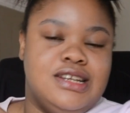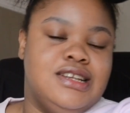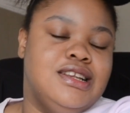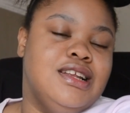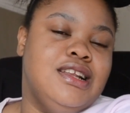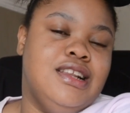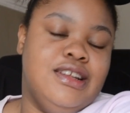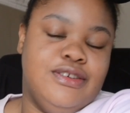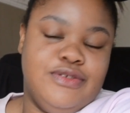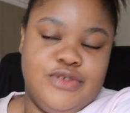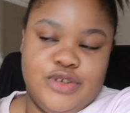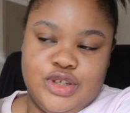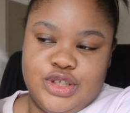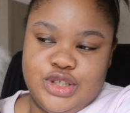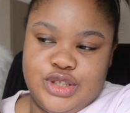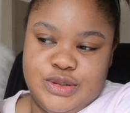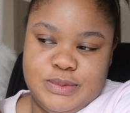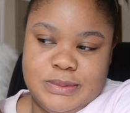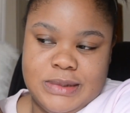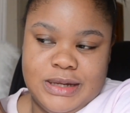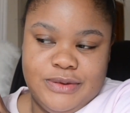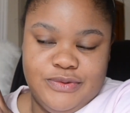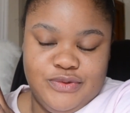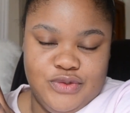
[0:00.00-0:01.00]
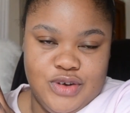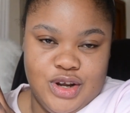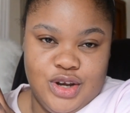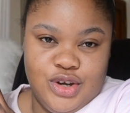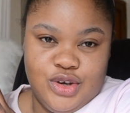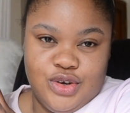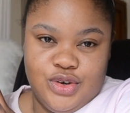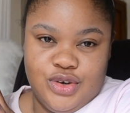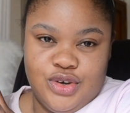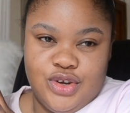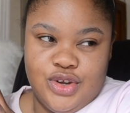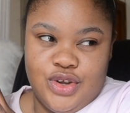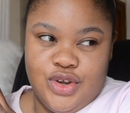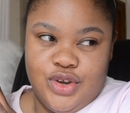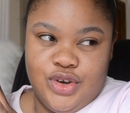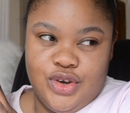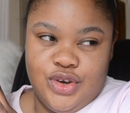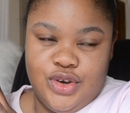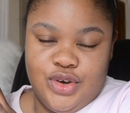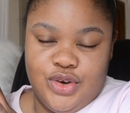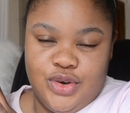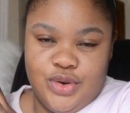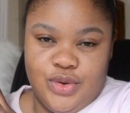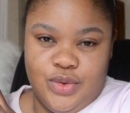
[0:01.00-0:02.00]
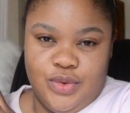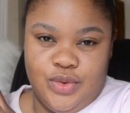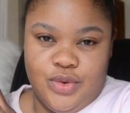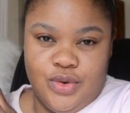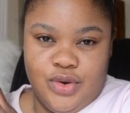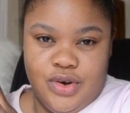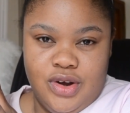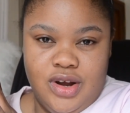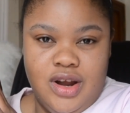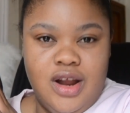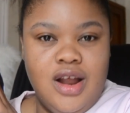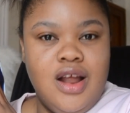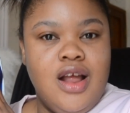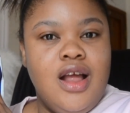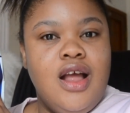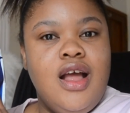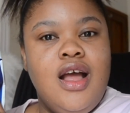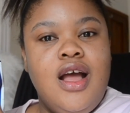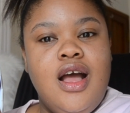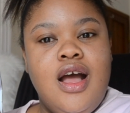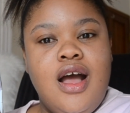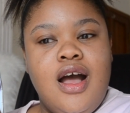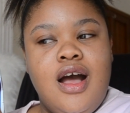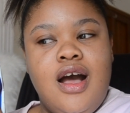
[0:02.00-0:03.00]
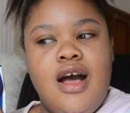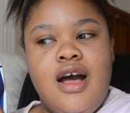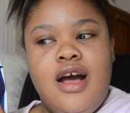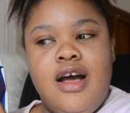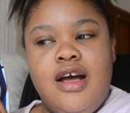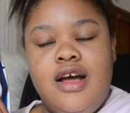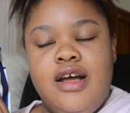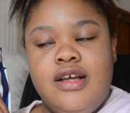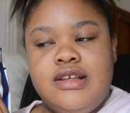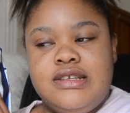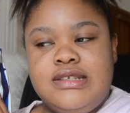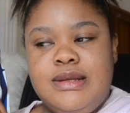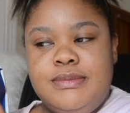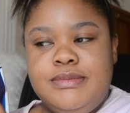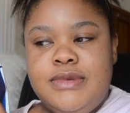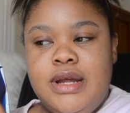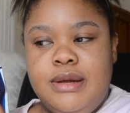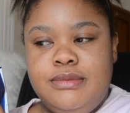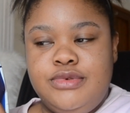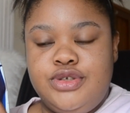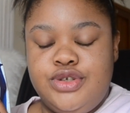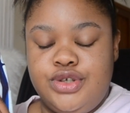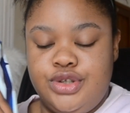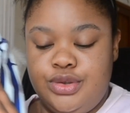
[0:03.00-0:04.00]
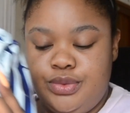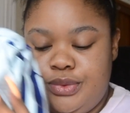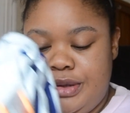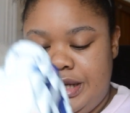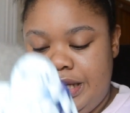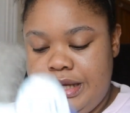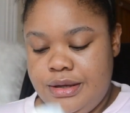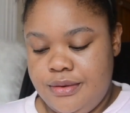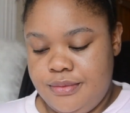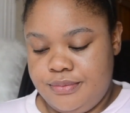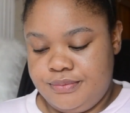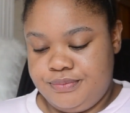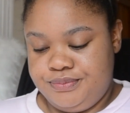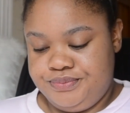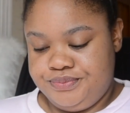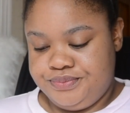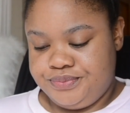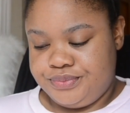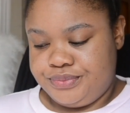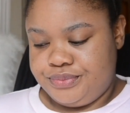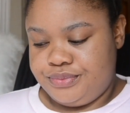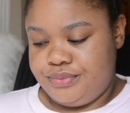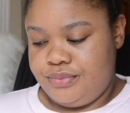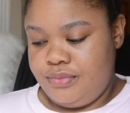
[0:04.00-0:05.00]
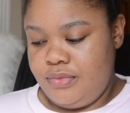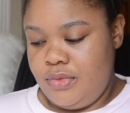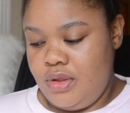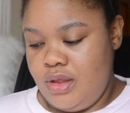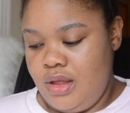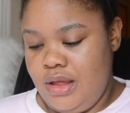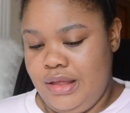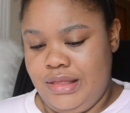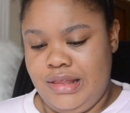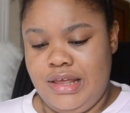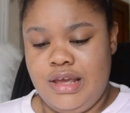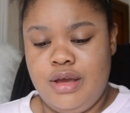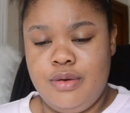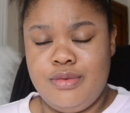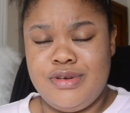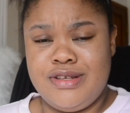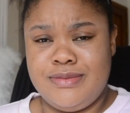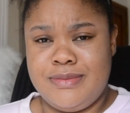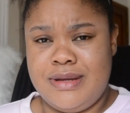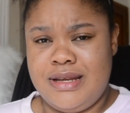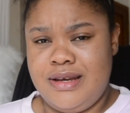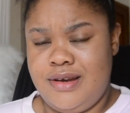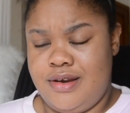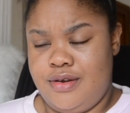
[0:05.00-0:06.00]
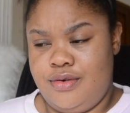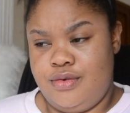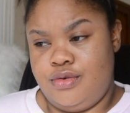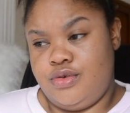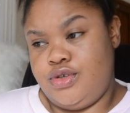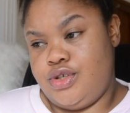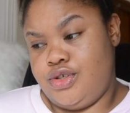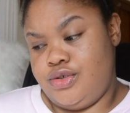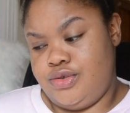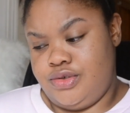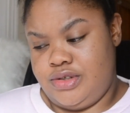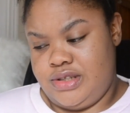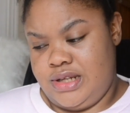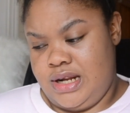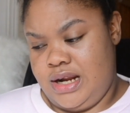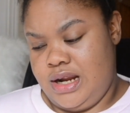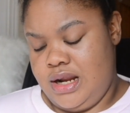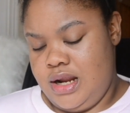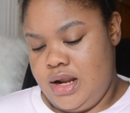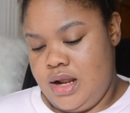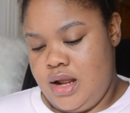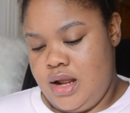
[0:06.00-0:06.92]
delivered to my front door sometime during the week. I think it was Monday or Tuesday.